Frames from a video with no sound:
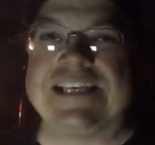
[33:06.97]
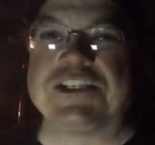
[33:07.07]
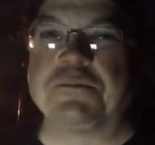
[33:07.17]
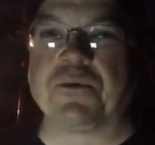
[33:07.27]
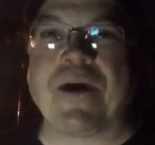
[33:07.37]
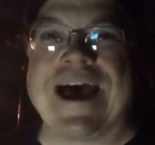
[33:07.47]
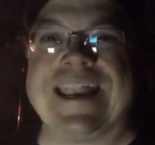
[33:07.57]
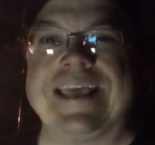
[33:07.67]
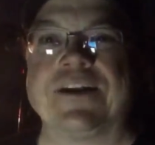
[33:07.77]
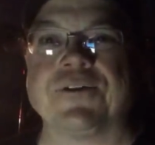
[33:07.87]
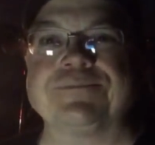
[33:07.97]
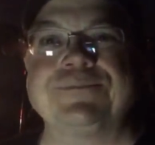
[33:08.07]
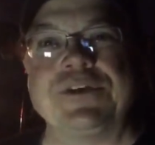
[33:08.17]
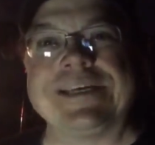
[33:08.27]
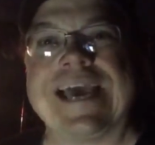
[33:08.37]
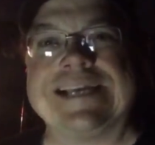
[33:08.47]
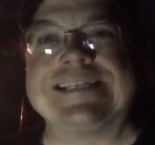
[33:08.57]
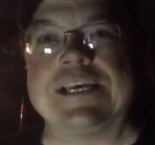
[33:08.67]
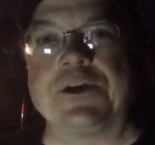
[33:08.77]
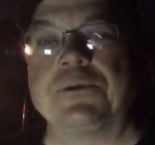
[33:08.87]
a super wide head on him. You can kind of
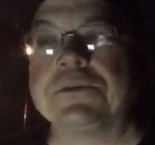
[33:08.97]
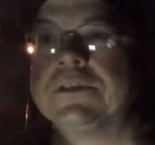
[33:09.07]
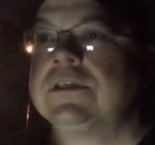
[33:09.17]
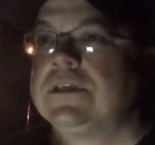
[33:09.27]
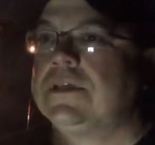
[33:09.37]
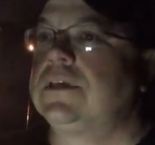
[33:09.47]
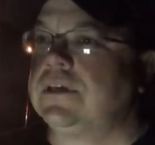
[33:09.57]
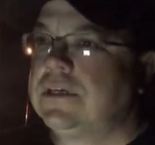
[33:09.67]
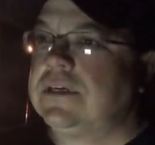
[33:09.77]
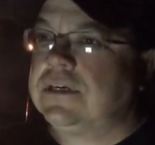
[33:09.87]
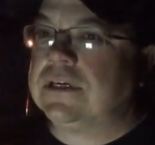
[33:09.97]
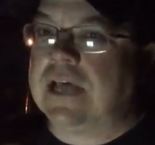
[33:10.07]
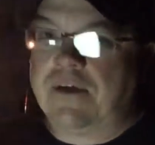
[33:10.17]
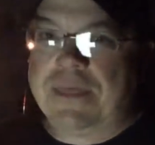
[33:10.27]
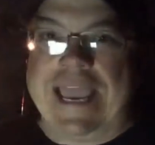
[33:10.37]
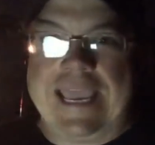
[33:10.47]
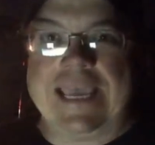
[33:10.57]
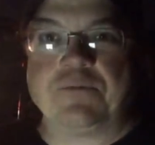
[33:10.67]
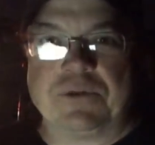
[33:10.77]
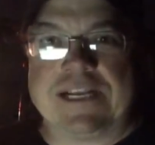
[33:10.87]
tell on the
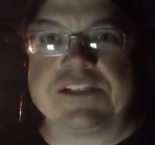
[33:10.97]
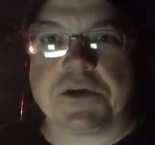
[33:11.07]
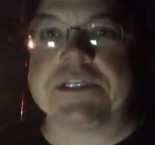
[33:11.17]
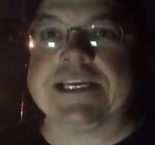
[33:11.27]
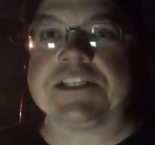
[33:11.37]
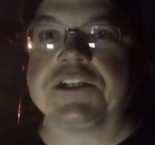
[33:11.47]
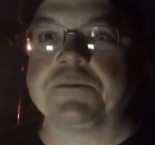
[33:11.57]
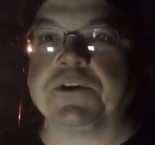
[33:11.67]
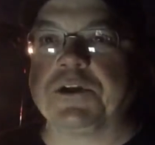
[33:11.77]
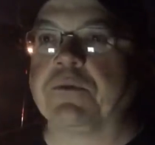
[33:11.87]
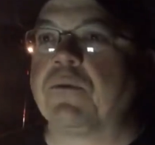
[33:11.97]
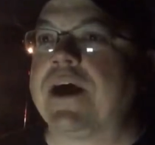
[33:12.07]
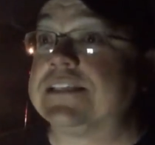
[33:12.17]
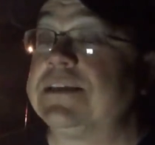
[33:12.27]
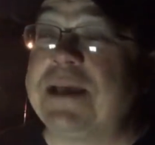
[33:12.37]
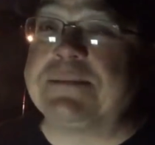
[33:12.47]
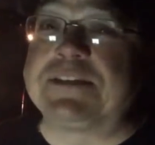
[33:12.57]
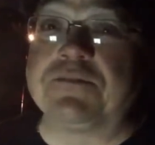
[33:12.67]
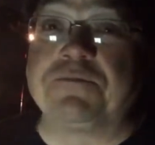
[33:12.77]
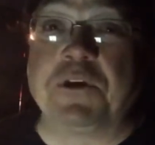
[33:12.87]
head when they start to get super duper wide. Sometimes
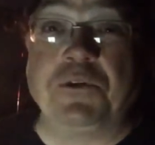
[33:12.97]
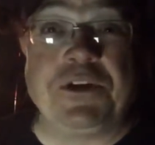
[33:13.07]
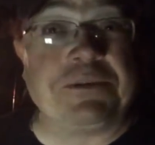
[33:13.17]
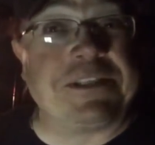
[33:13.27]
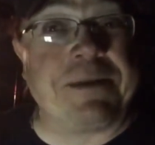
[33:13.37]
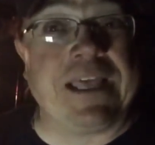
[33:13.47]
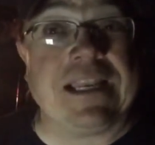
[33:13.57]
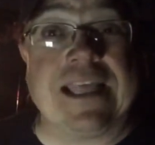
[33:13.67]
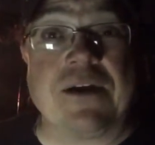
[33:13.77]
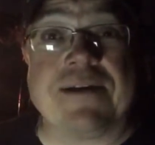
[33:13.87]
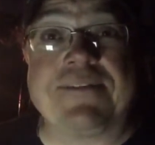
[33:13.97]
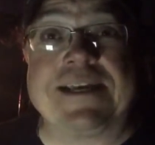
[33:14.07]
they'll fool you with the belly though. I've